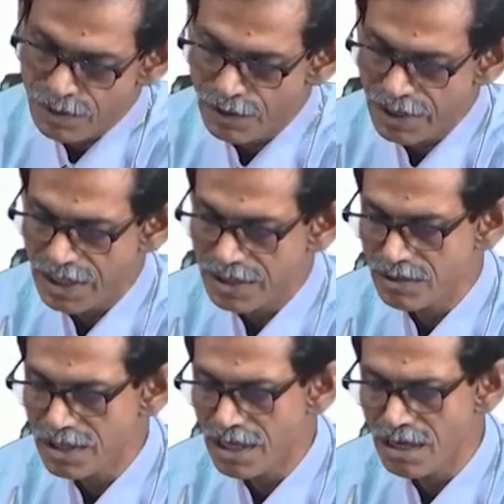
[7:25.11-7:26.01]
Okay.
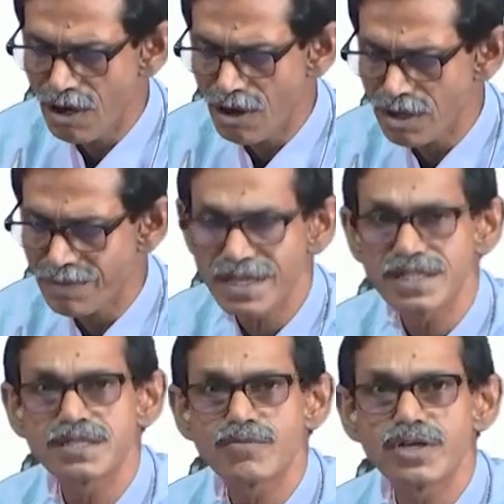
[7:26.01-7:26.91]
So, there are a lot of
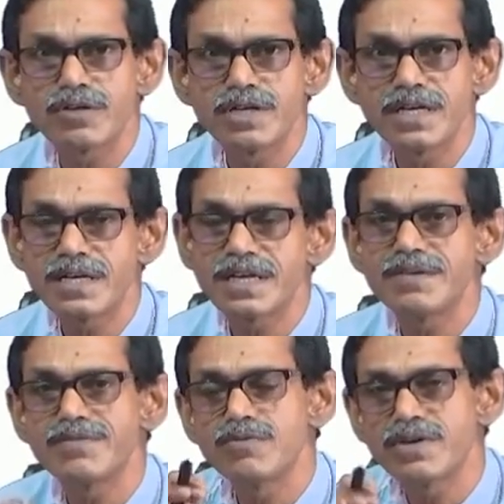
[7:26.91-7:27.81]
antigen molecule here, and
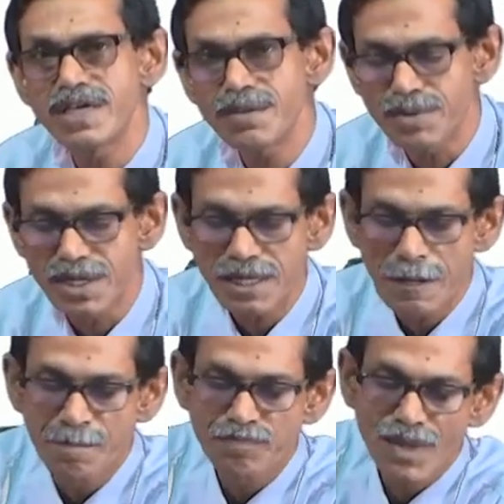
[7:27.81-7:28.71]
if you keep it
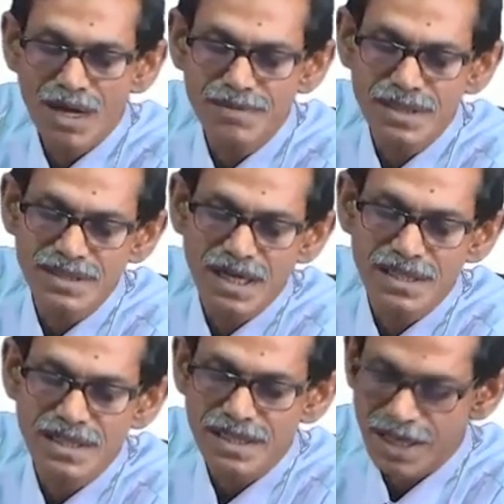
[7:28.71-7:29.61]
after
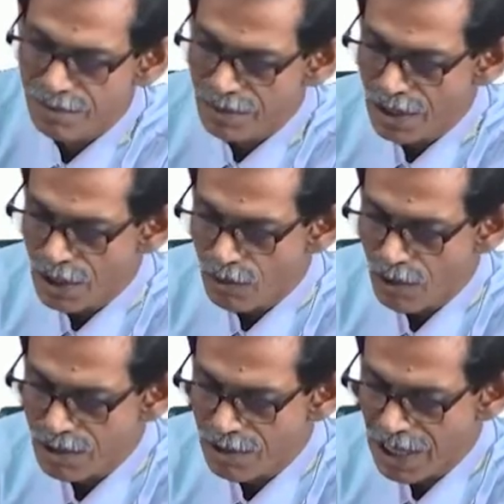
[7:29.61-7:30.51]
certain time,
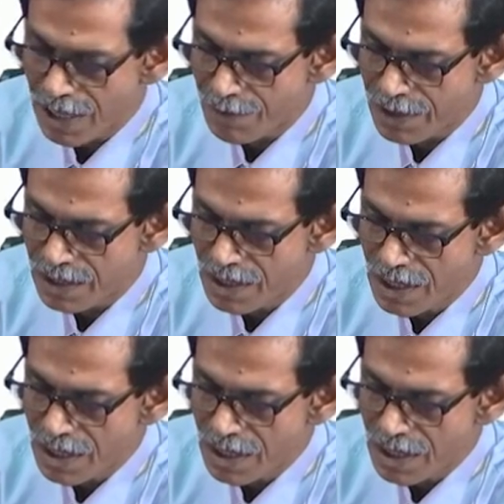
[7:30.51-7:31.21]
what will happen?